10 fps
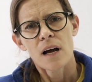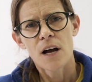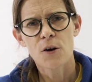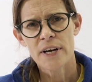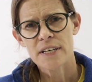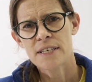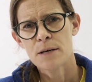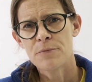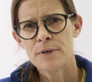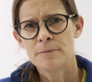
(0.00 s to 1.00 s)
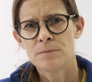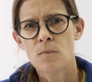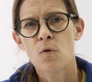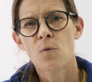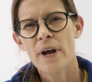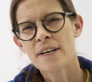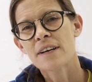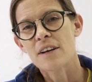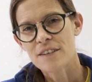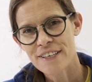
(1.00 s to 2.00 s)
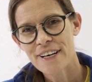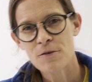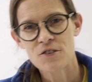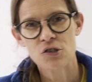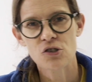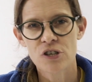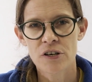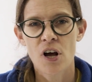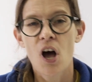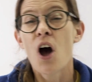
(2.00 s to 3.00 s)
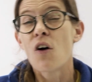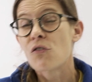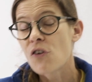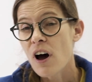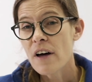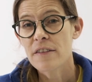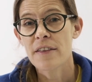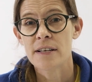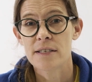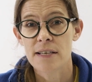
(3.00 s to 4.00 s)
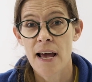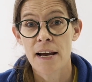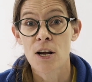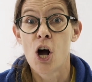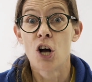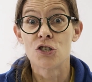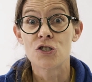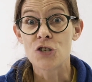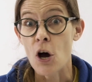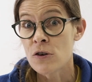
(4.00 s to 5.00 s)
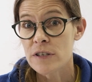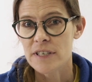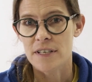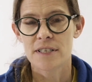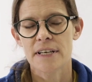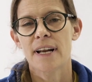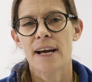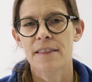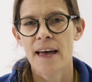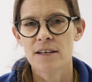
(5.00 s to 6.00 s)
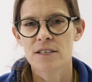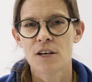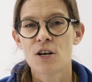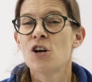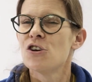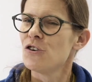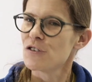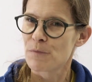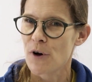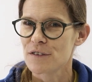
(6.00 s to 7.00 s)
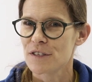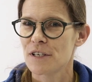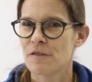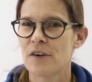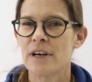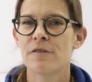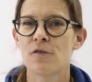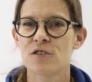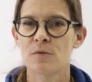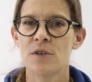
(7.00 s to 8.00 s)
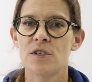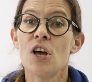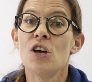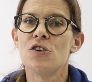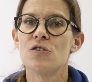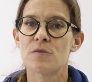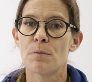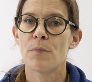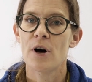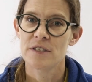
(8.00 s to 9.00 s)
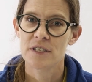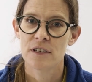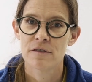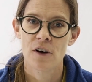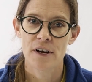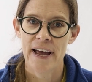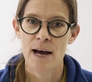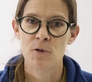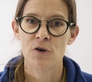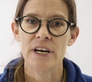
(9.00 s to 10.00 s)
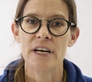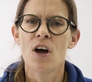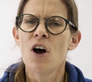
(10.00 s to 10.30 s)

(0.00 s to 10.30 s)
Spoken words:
A quick tip when dealing with children, rather than saying, don't sit like that, use positive reinforcement, use positive vocabulary.